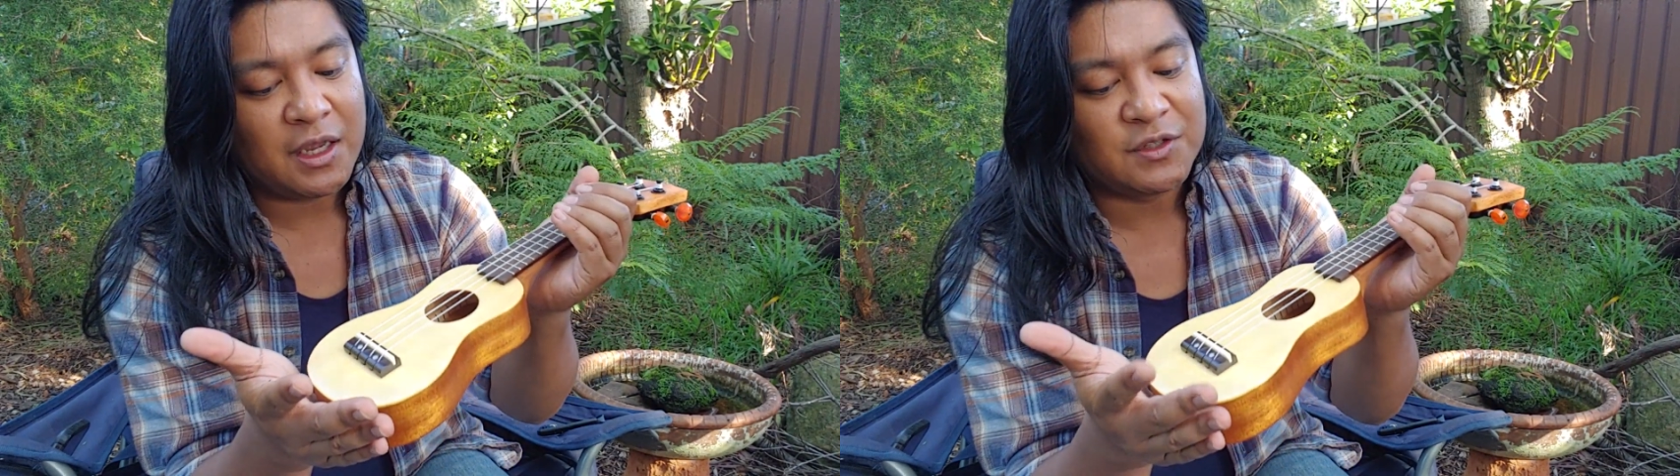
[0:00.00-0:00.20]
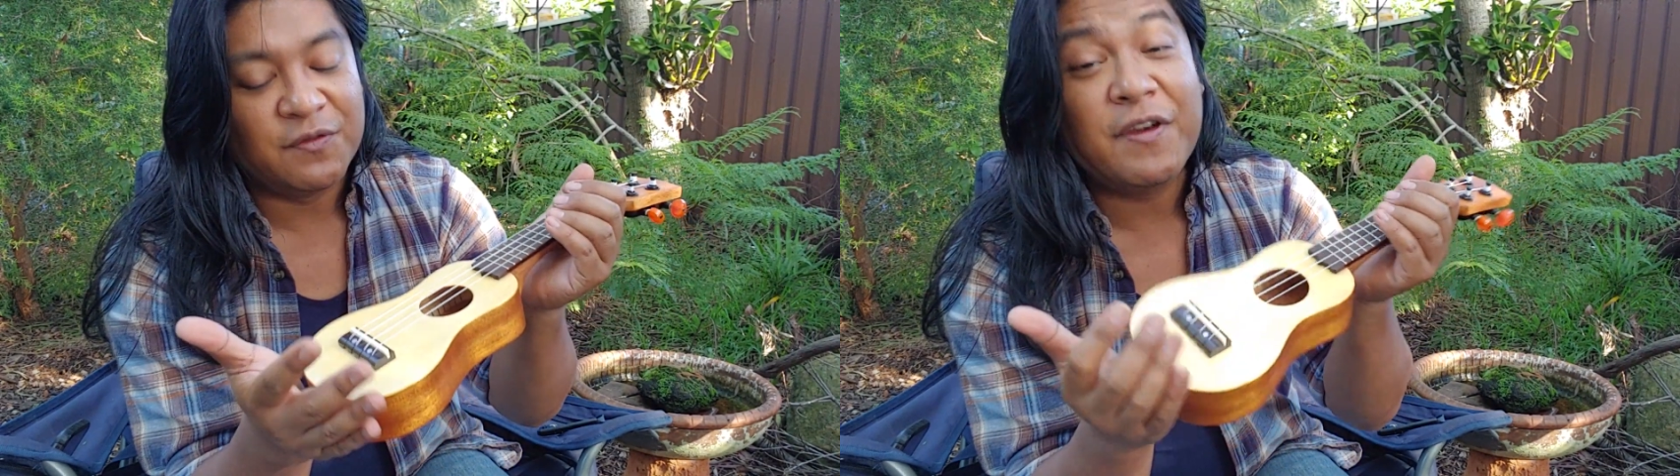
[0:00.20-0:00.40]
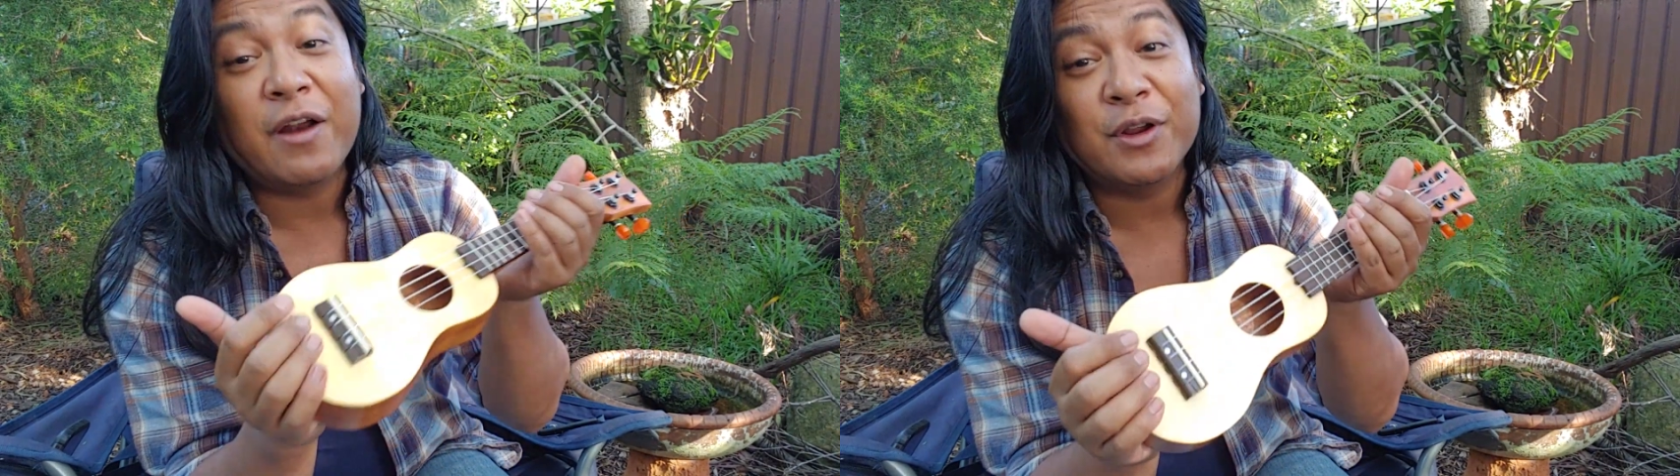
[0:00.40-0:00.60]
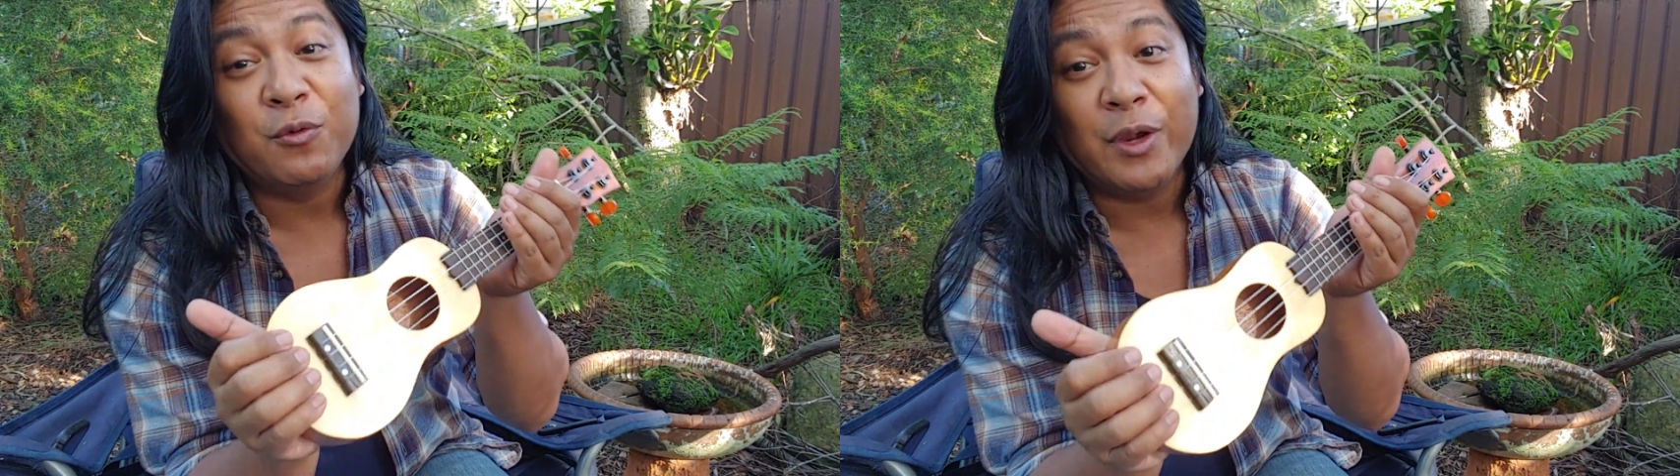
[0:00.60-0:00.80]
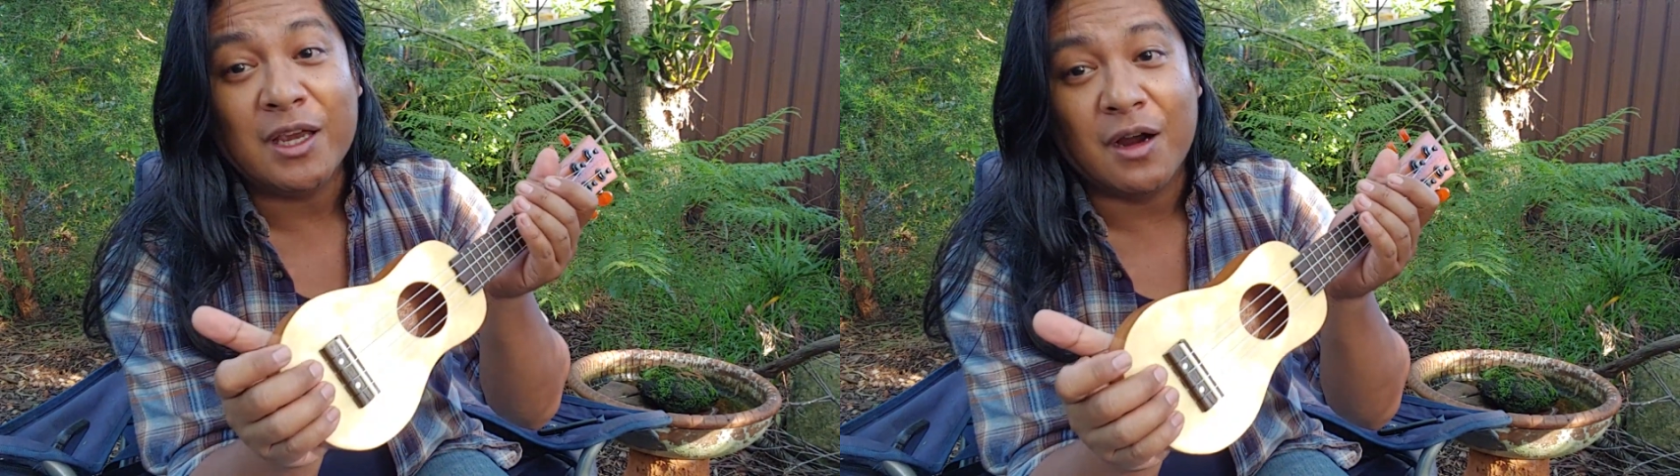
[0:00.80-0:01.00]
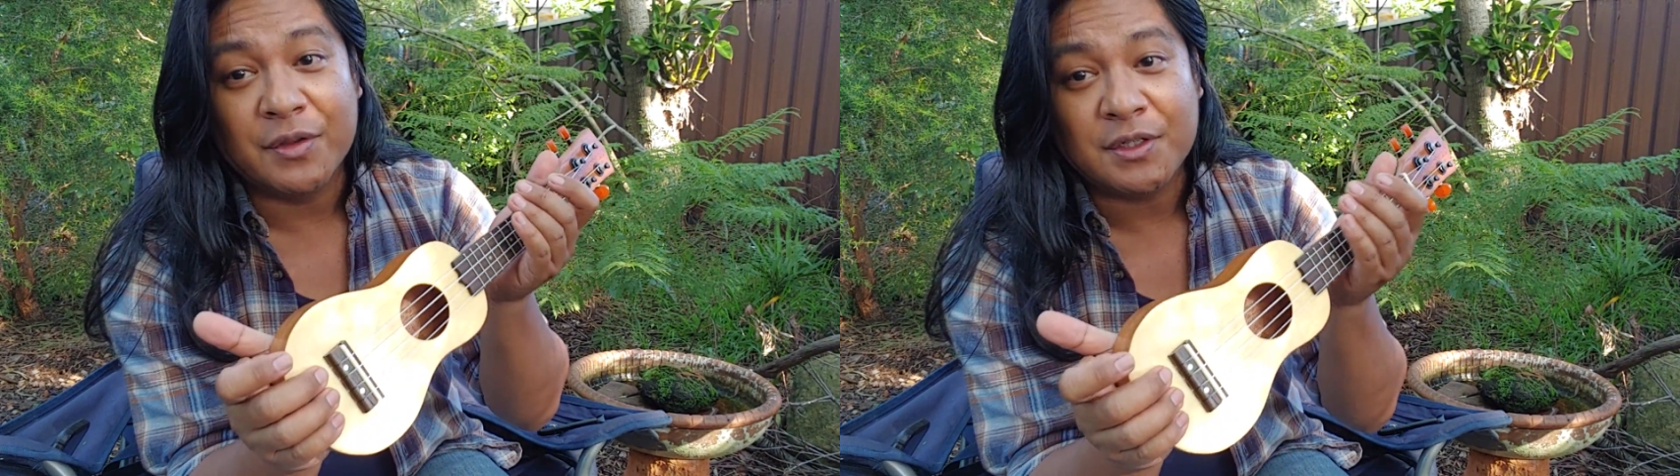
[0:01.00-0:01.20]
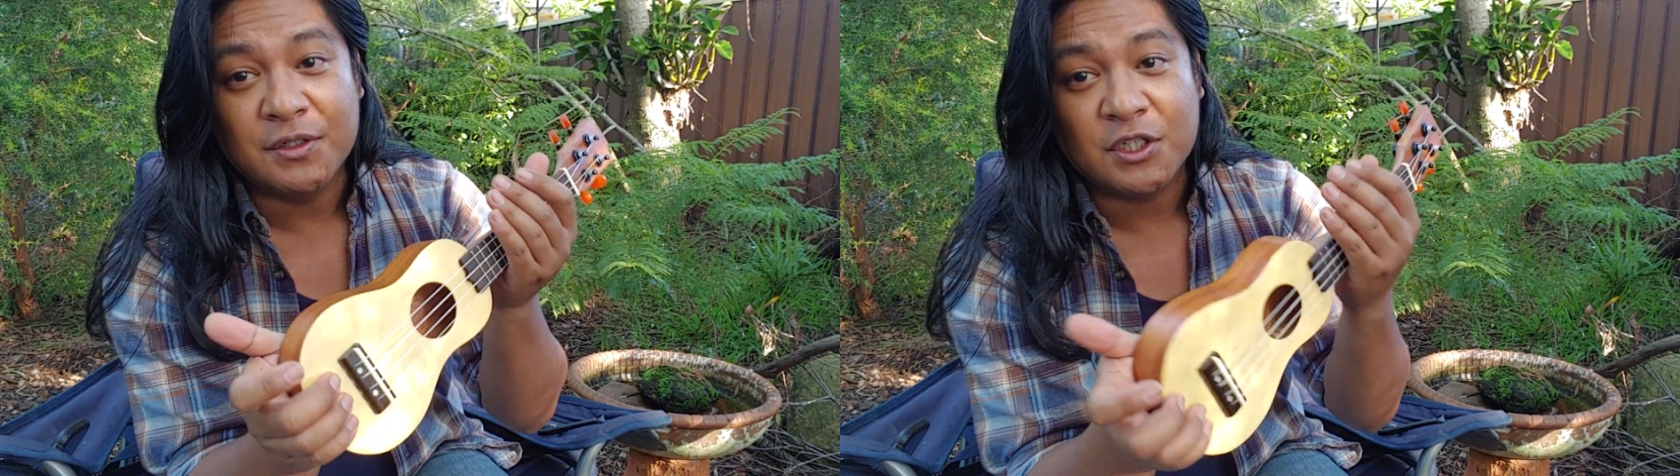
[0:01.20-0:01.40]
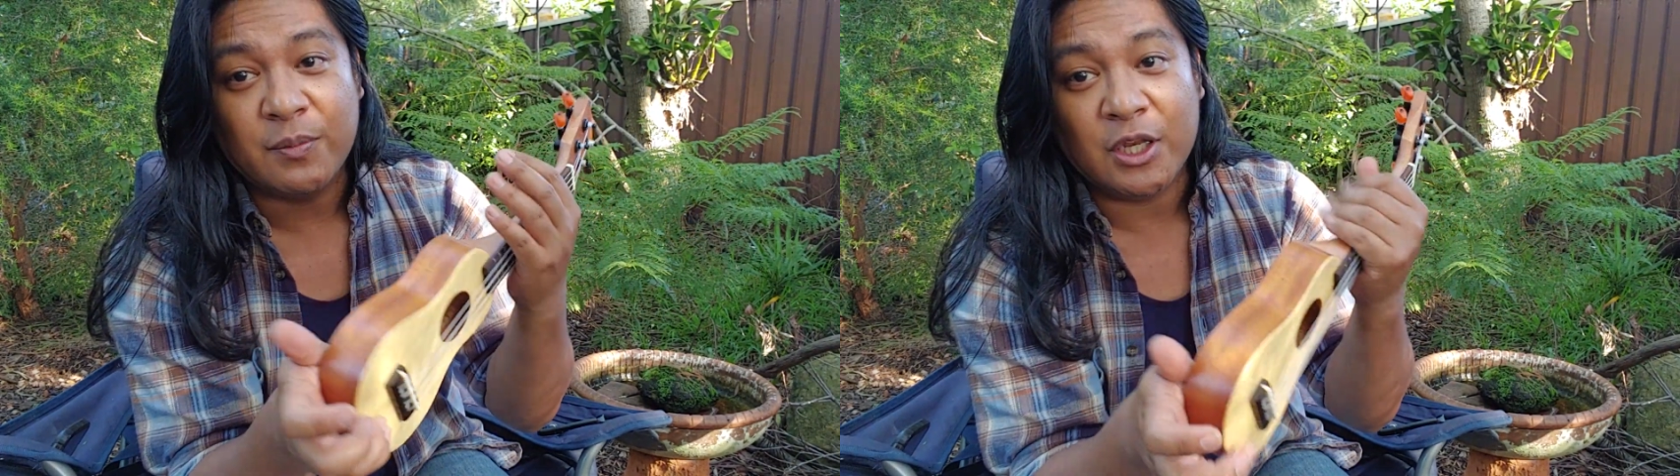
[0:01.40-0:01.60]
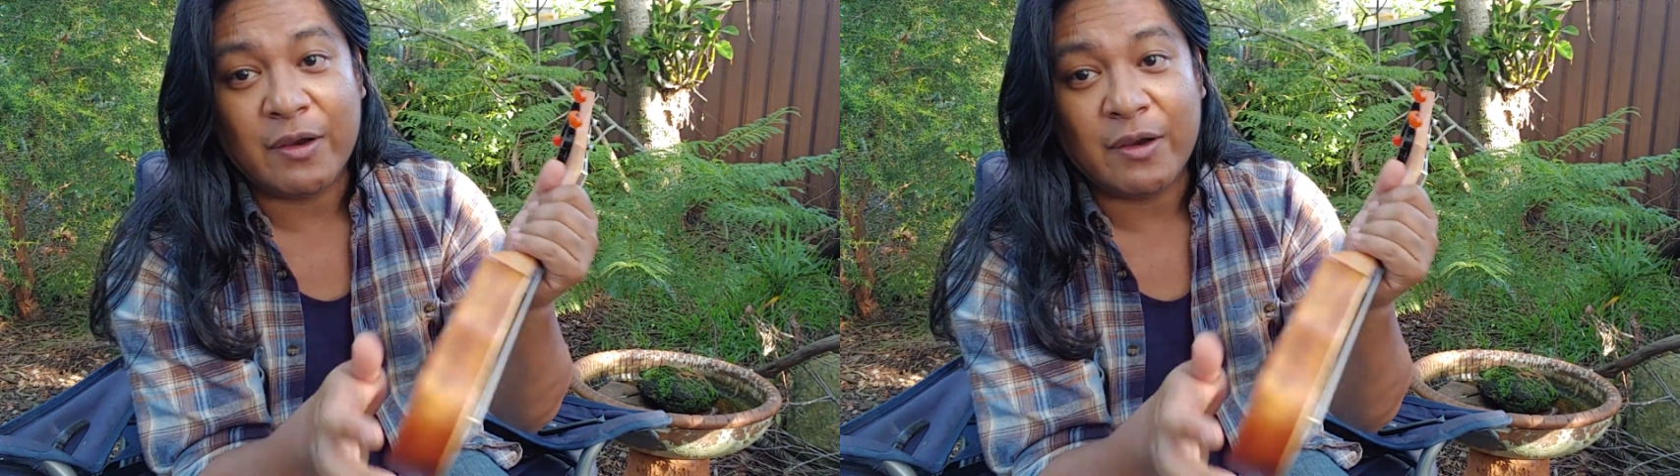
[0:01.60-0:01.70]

is very weak on this instrument.